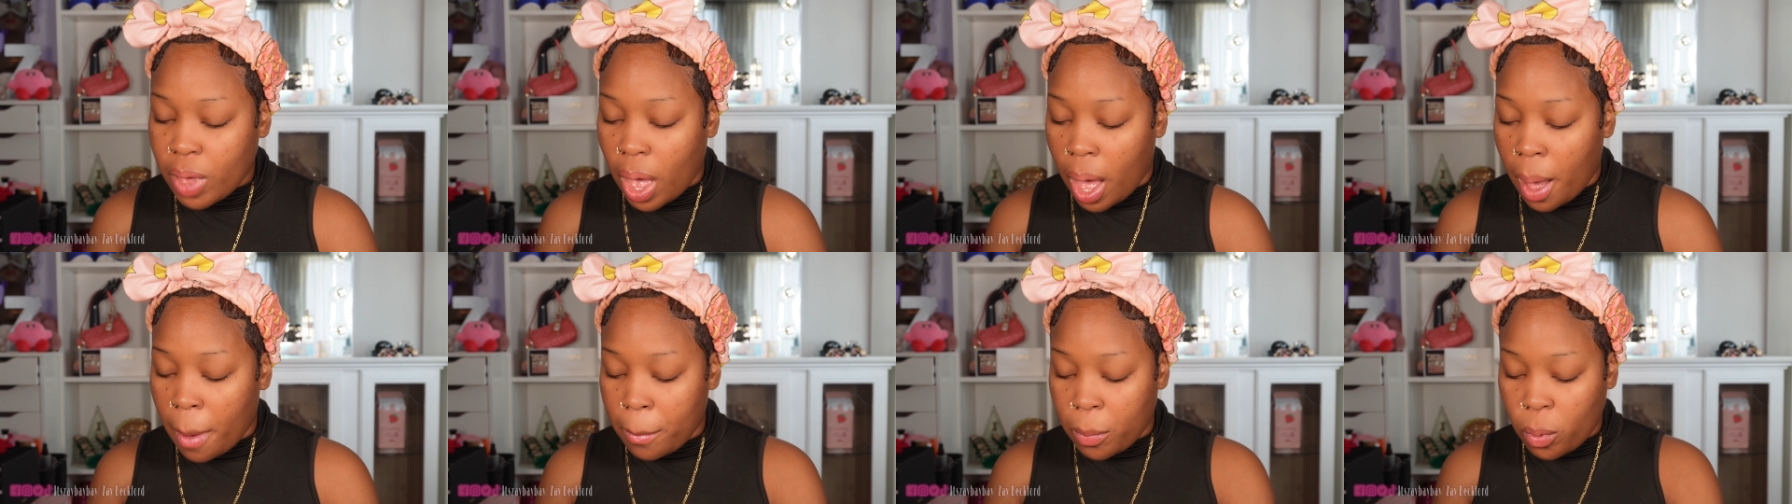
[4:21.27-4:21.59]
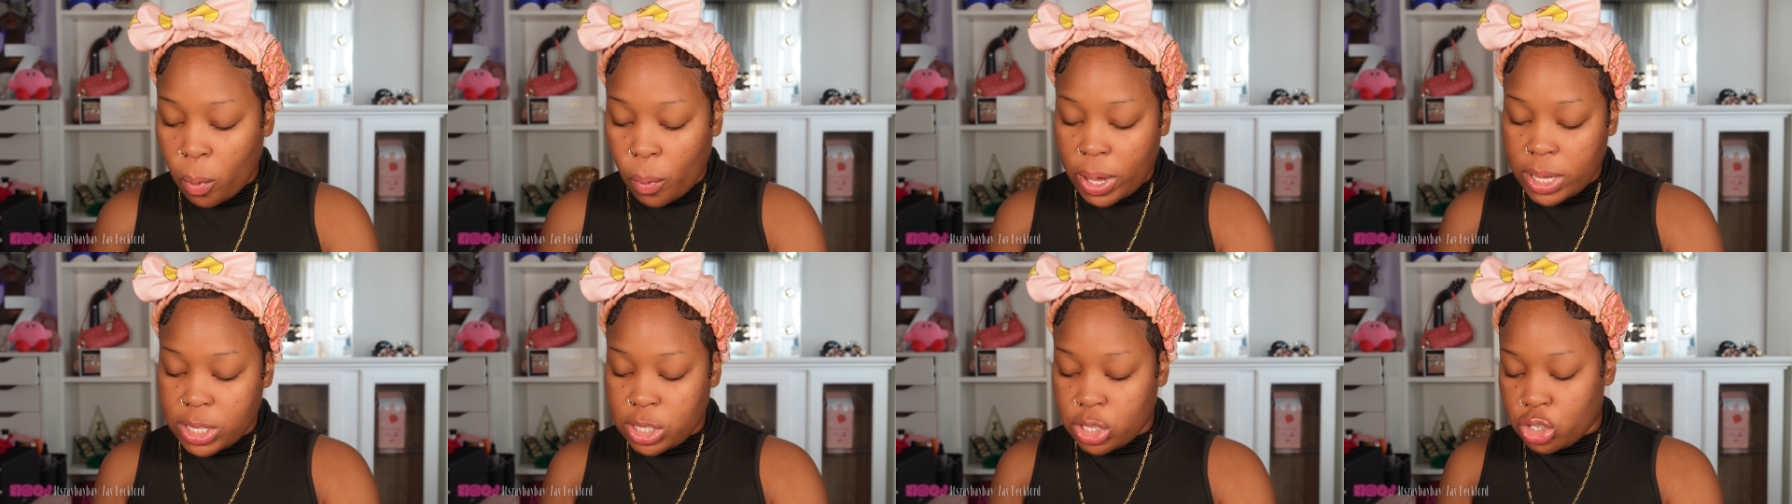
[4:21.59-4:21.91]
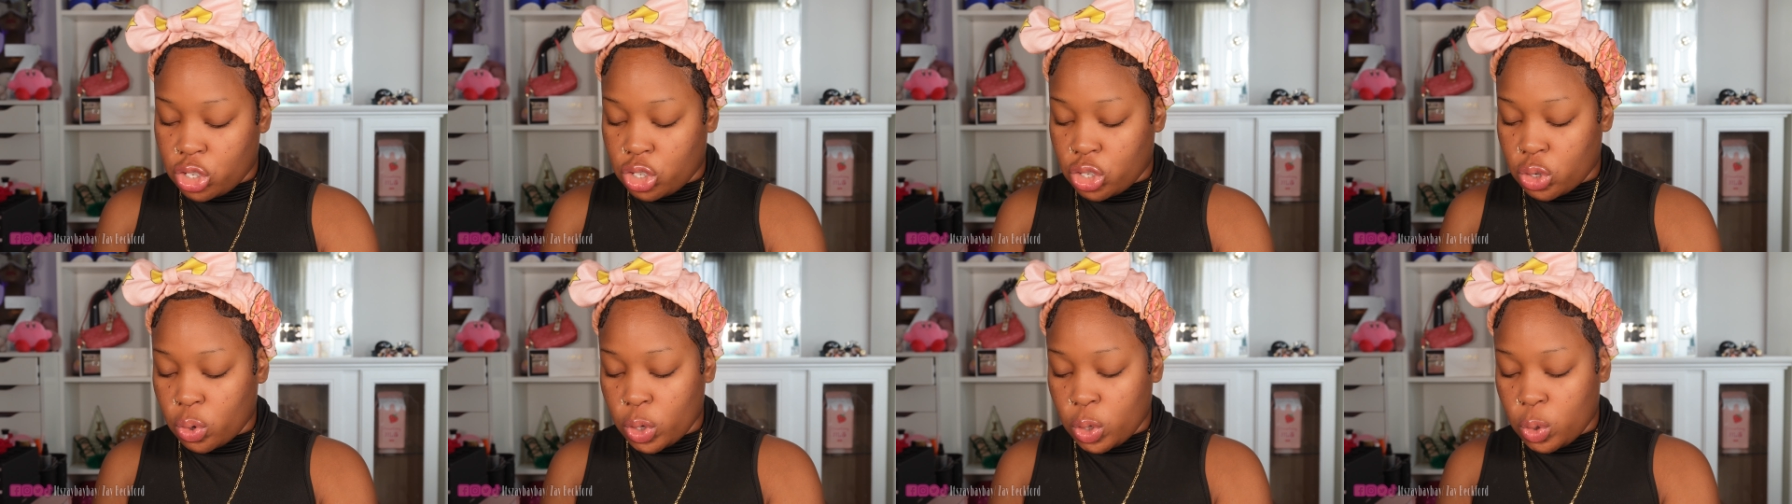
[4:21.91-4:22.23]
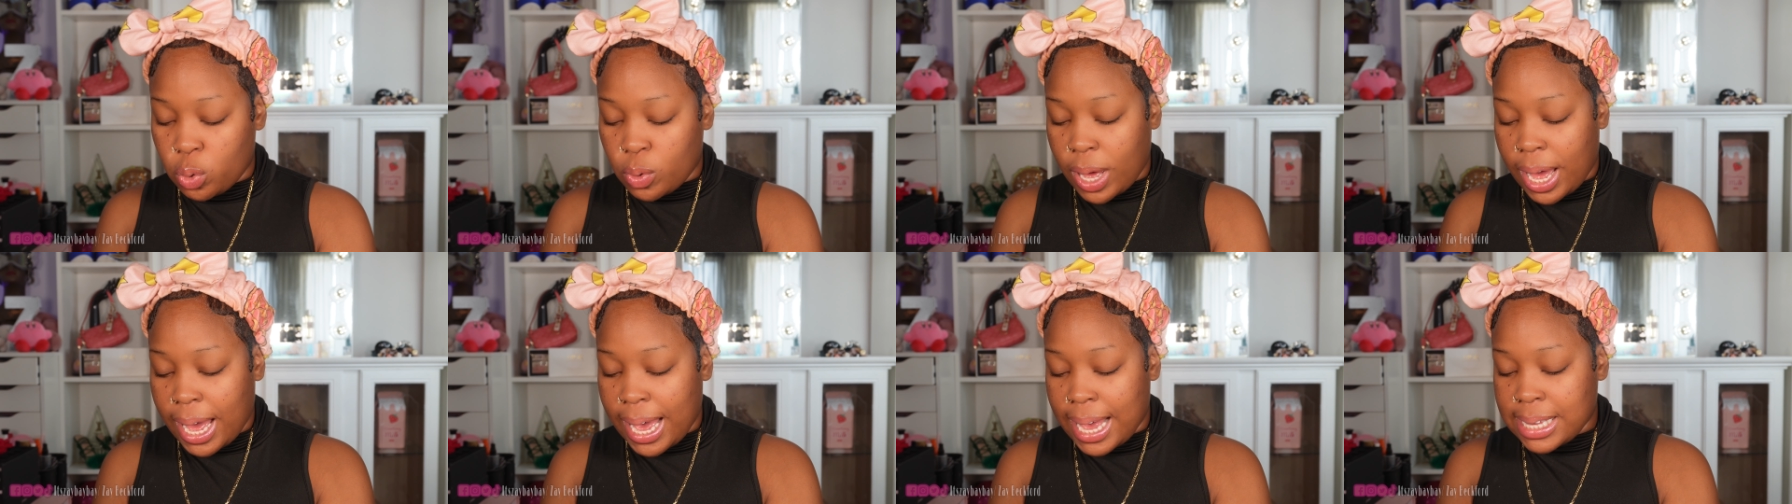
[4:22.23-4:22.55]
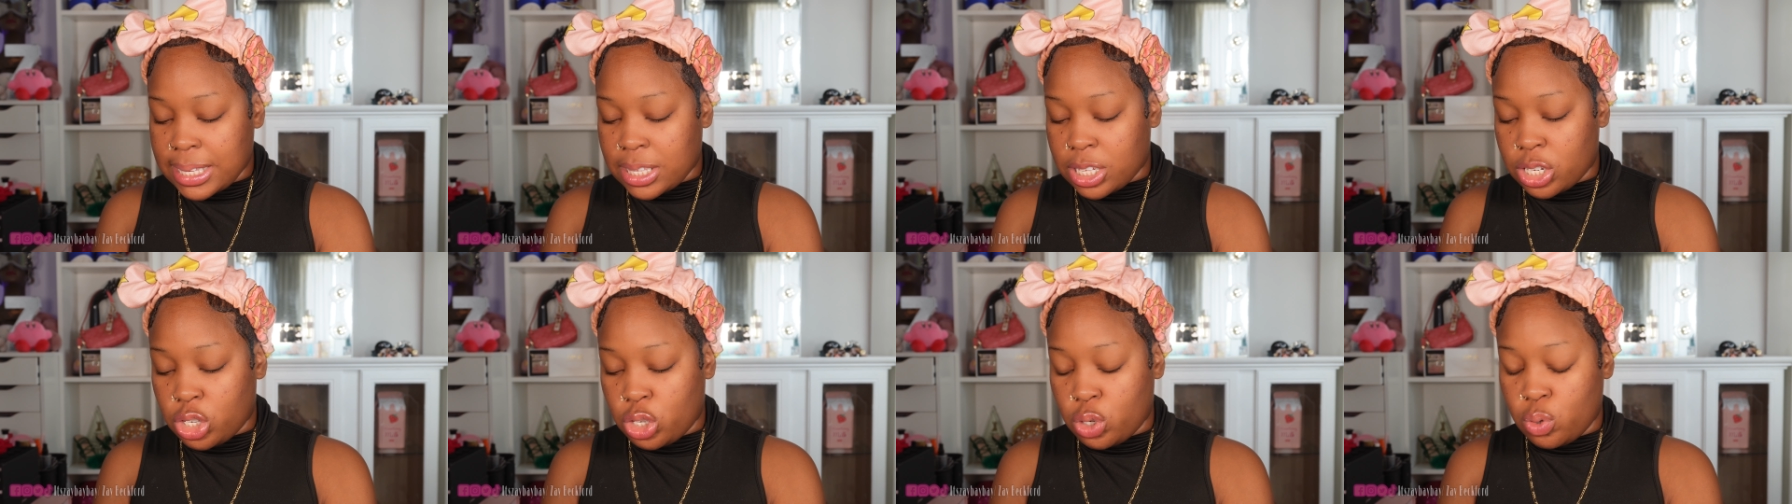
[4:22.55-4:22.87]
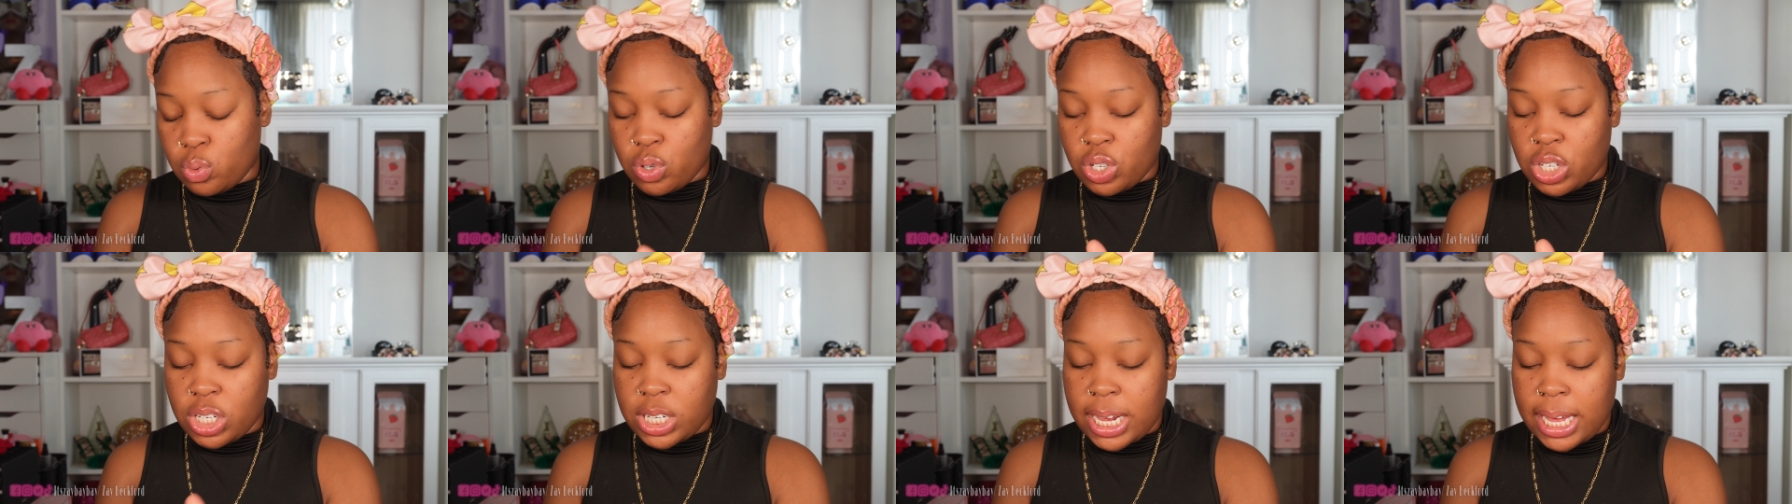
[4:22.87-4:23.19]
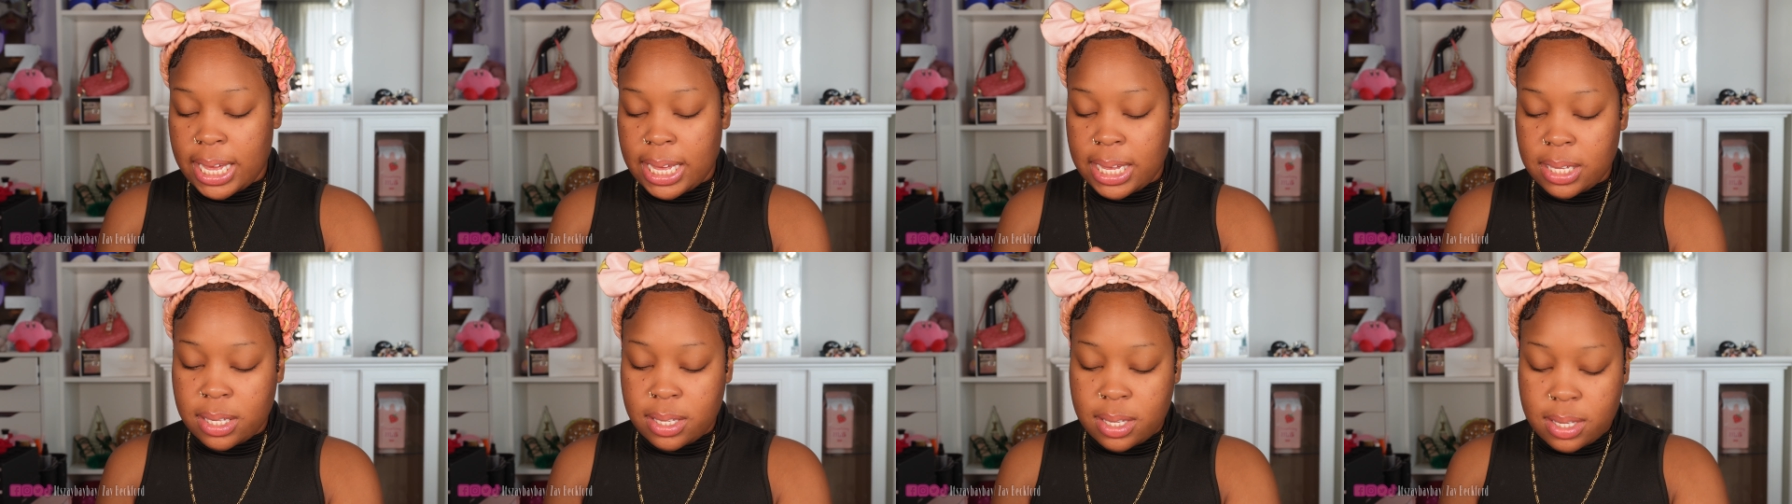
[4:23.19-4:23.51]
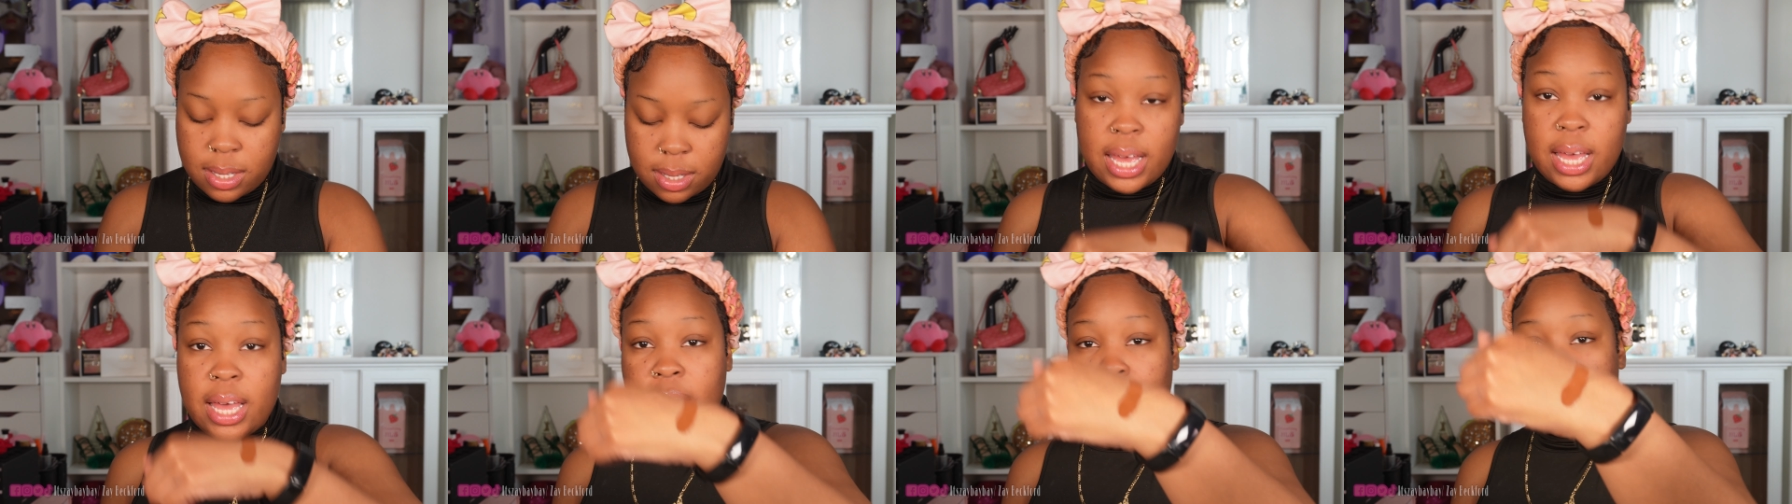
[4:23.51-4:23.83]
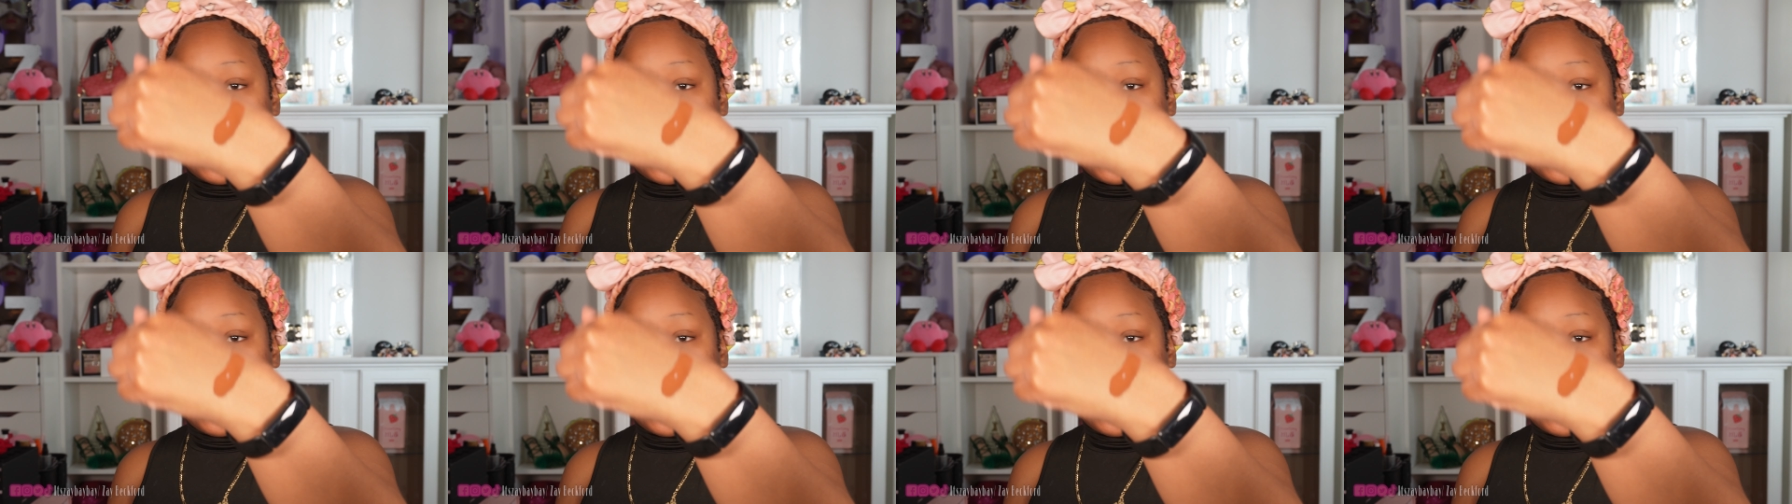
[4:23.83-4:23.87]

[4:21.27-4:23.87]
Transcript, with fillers: I'm going to show you guys the two shades,